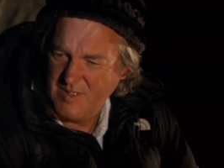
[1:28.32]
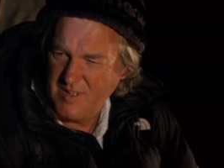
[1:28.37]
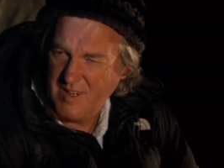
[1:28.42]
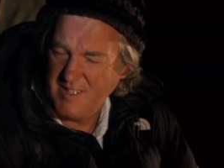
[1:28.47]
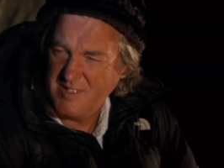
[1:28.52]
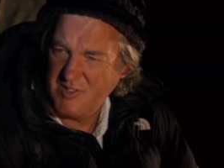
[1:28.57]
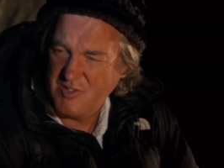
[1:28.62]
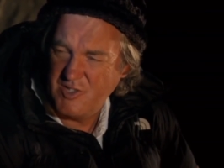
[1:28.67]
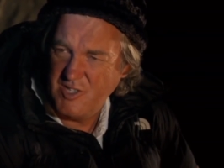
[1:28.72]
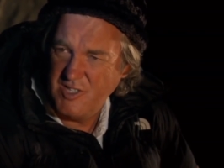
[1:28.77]
You
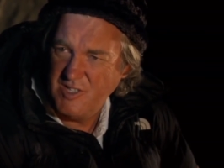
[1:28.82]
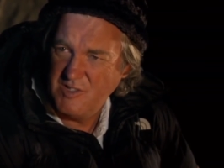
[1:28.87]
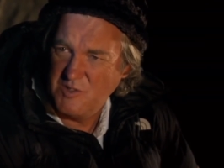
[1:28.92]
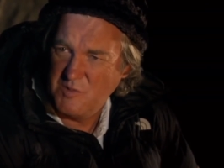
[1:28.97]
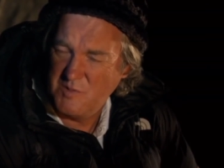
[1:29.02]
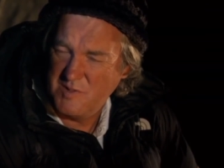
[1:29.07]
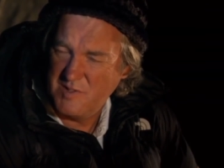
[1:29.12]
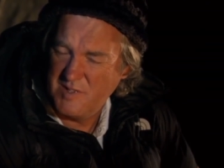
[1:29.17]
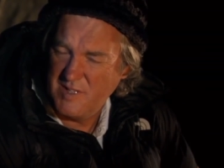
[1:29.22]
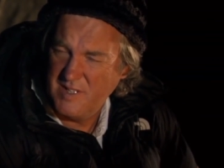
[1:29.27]
like
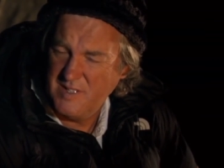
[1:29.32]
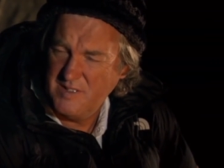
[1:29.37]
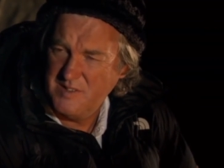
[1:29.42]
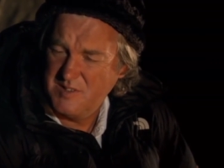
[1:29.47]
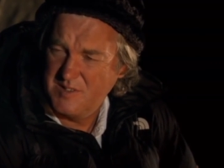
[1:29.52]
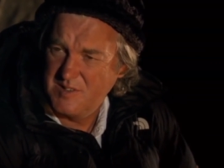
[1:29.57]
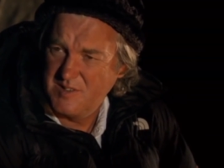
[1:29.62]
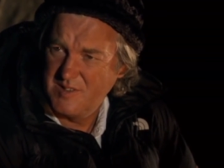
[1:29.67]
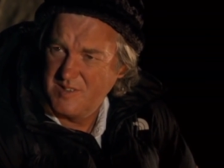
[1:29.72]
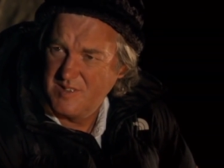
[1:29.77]
cheese with things.
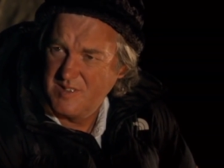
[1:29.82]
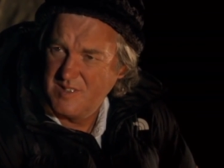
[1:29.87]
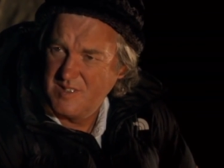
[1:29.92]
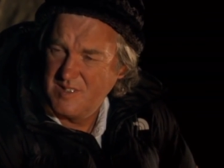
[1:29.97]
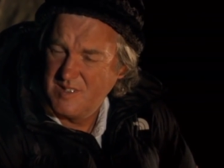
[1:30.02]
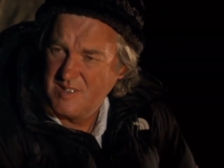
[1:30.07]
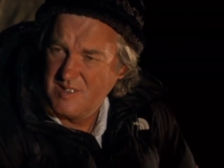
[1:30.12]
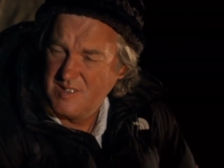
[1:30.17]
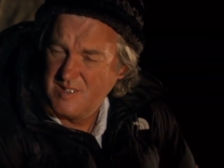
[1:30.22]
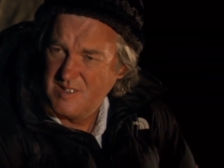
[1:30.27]
Ah,
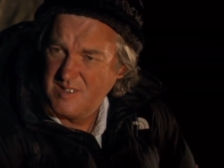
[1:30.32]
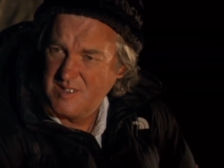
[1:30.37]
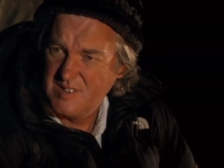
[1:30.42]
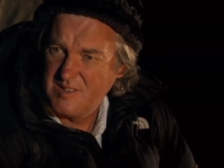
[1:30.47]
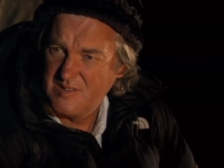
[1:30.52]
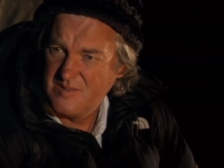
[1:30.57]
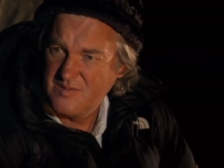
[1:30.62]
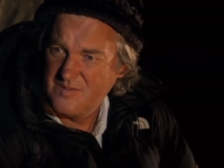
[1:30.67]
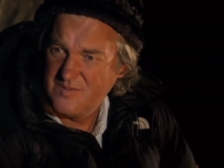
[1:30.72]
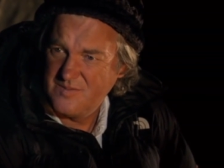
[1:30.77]
you
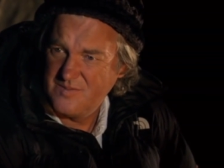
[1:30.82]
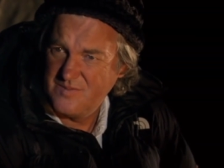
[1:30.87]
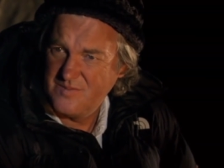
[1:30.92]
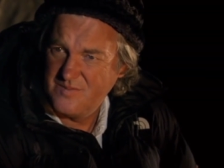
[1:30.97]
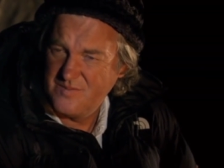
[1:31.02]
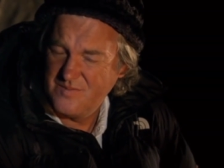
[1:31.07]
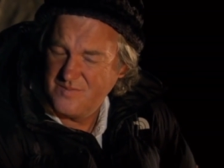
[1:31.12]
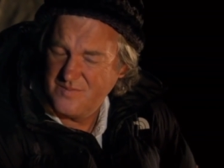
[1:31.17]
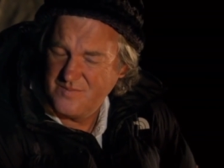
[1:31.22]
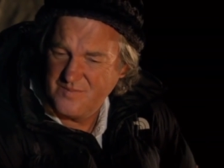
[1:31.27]
do like
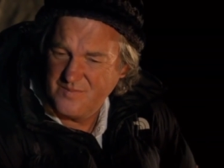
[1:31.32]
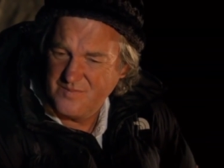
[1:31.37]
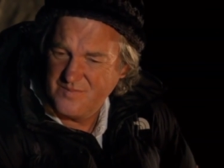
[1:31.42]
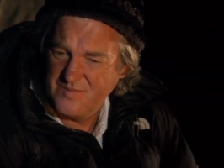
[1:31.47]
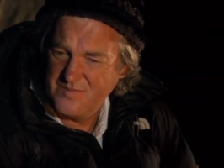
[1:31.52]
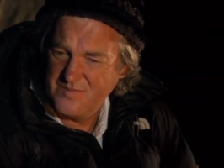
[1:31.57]
cheese with